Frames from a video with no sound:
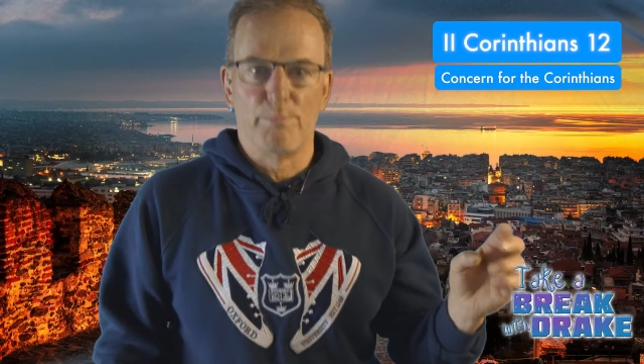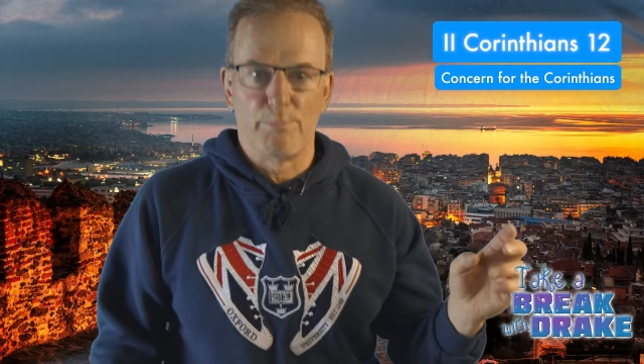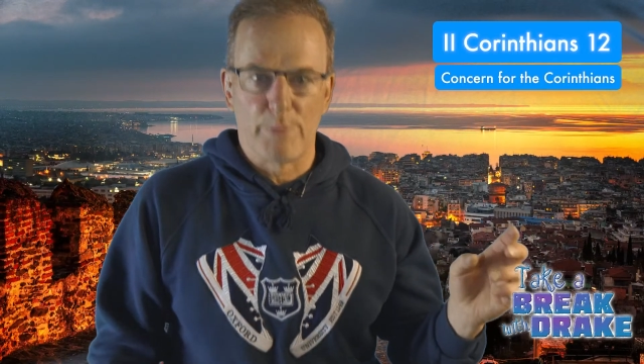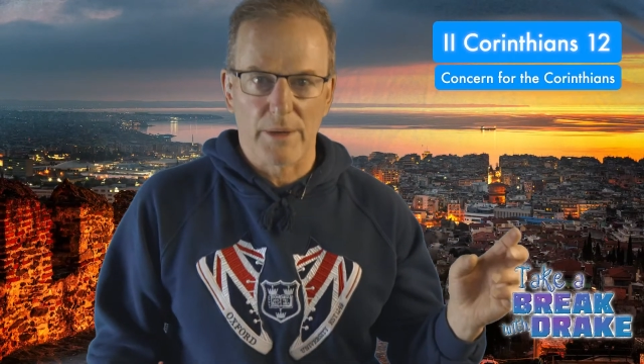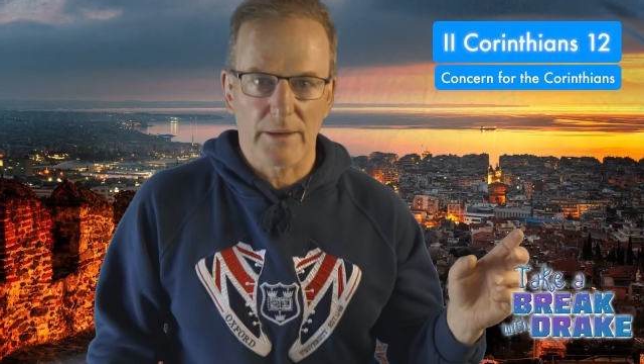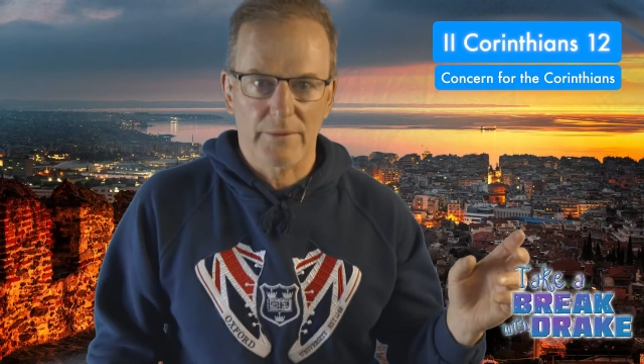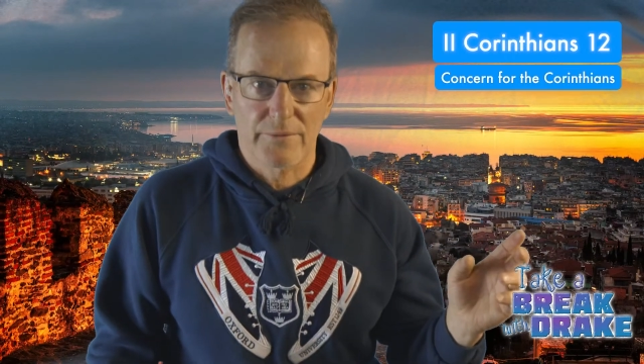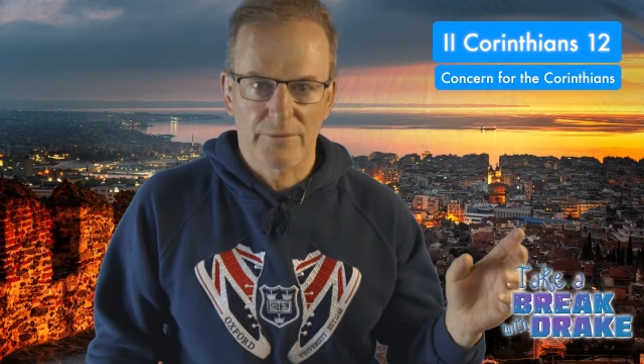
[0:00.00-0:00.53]

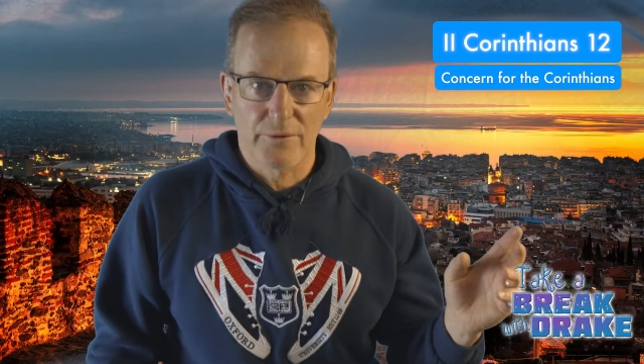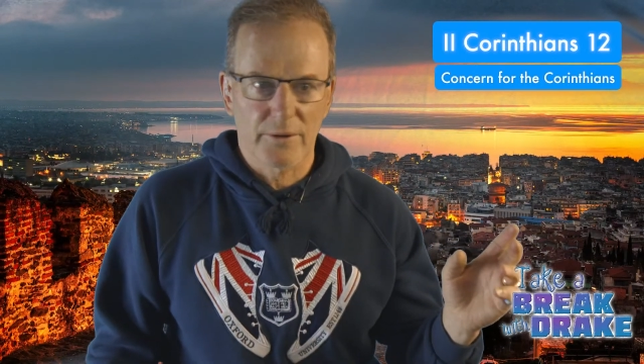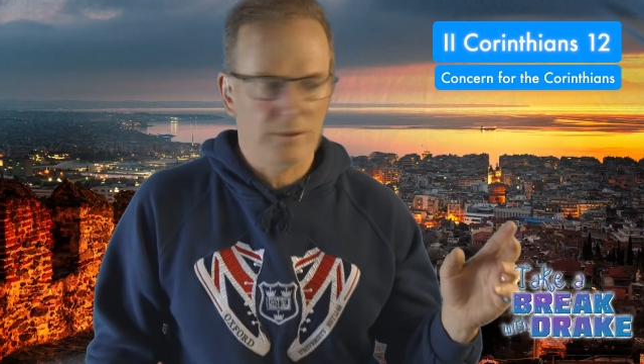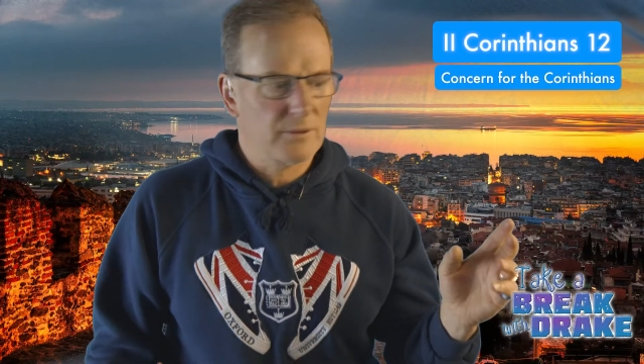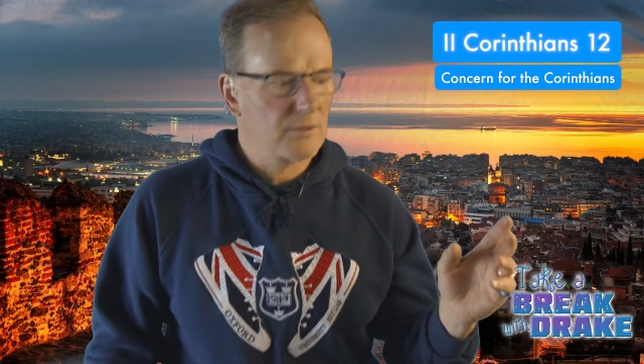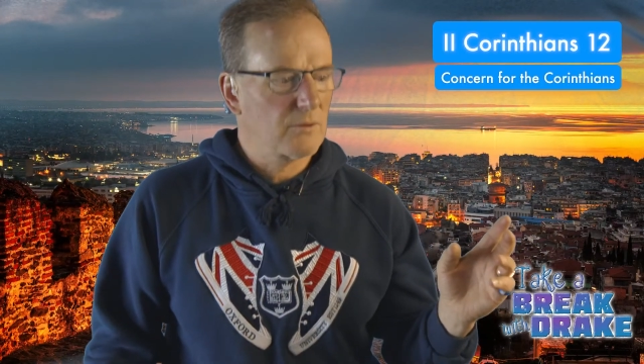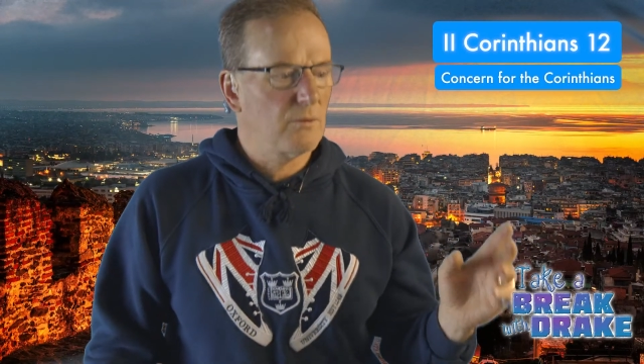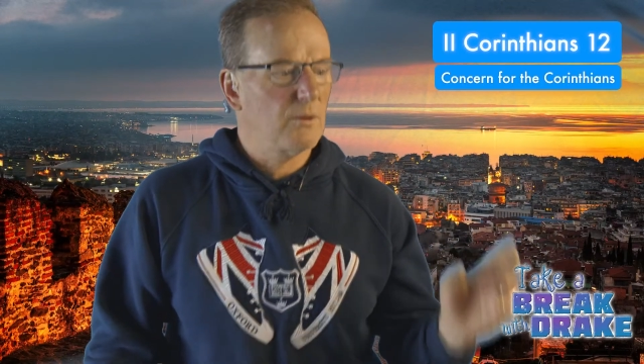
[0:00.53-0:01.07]
Bigfoot
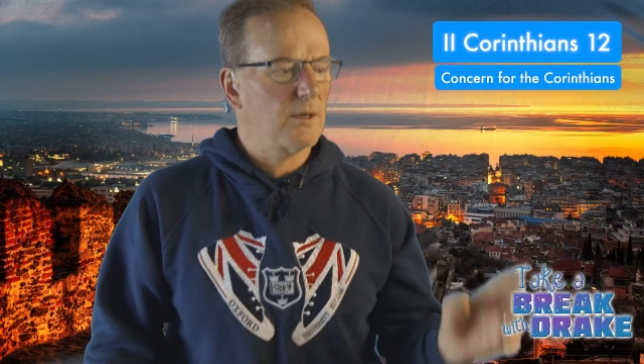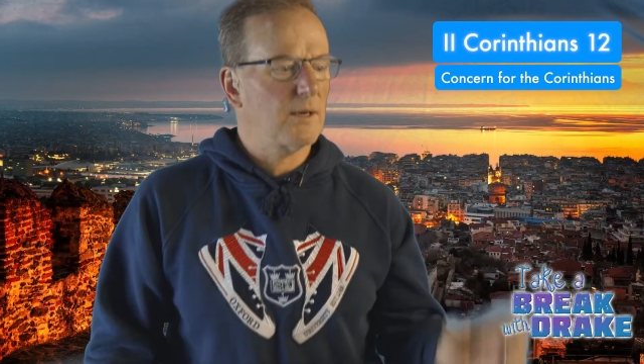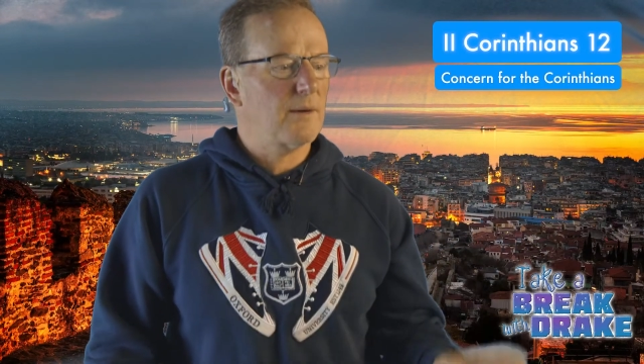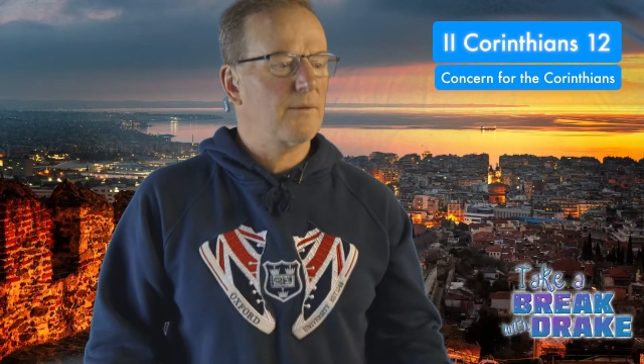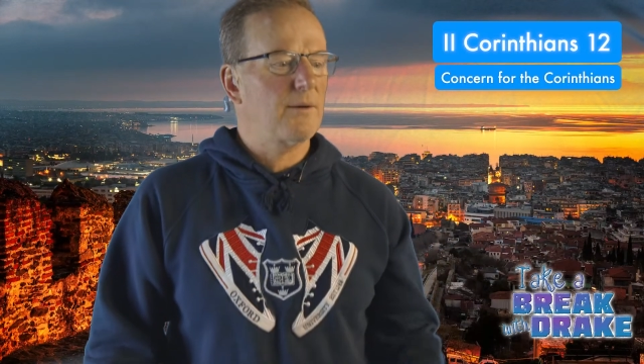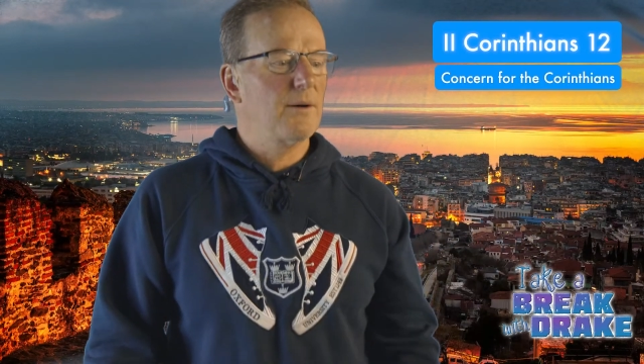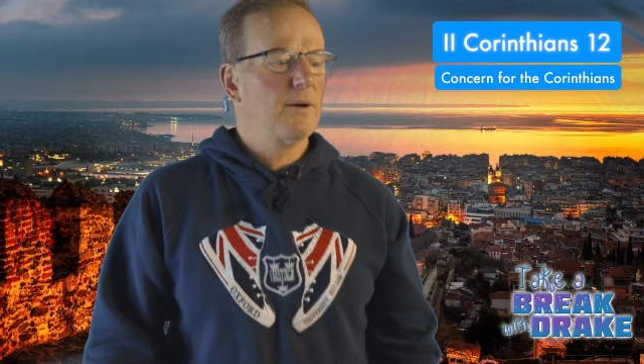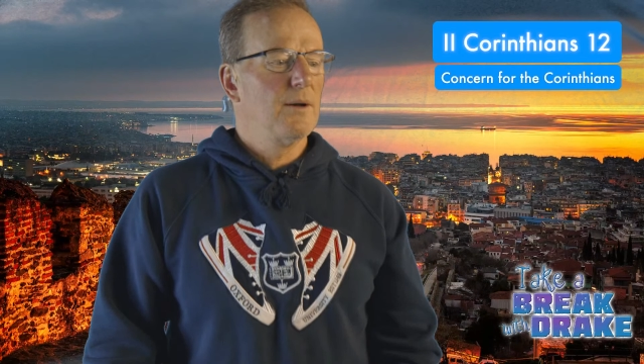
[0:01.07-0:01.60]
or
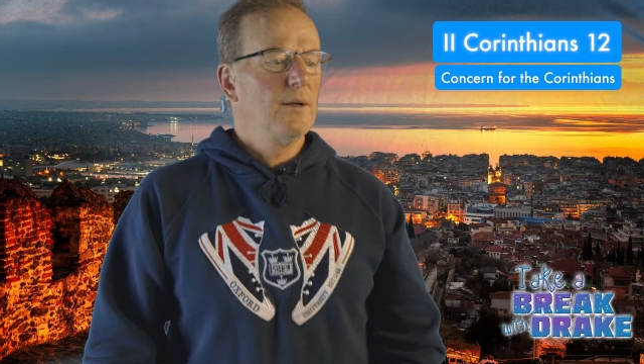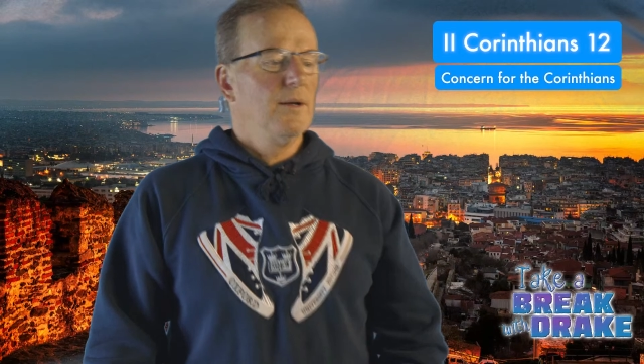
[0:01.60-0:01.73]
whatever.